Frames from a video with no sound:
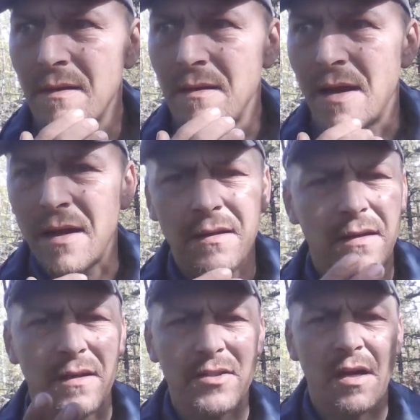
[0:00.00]
yeah,
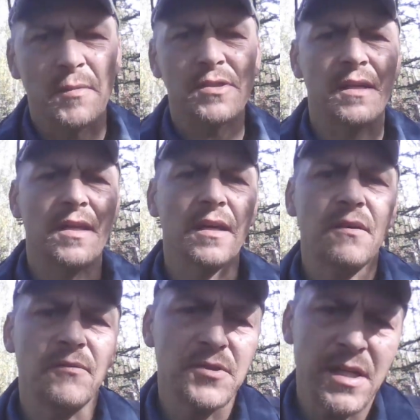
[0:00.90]
uh, Thomas, I thank
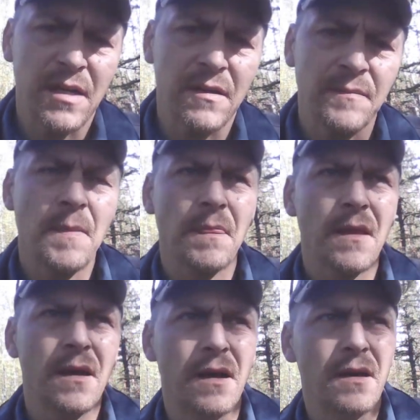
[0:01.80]
you for sharing.
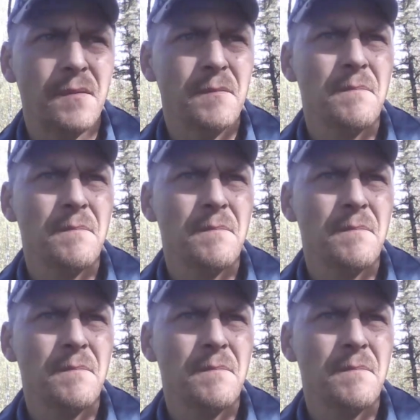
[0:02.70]
Um,